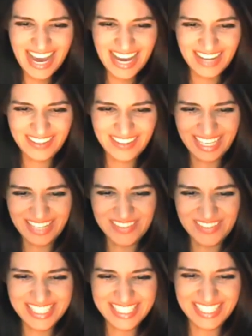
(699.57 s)
Okay,
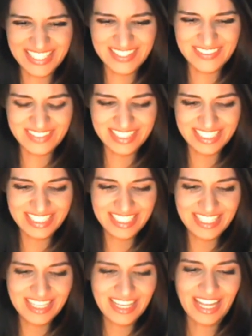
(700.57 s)
receive.
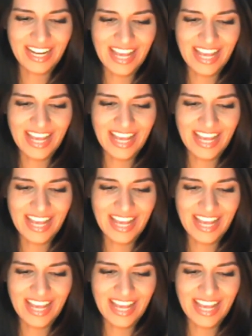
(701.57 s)
And I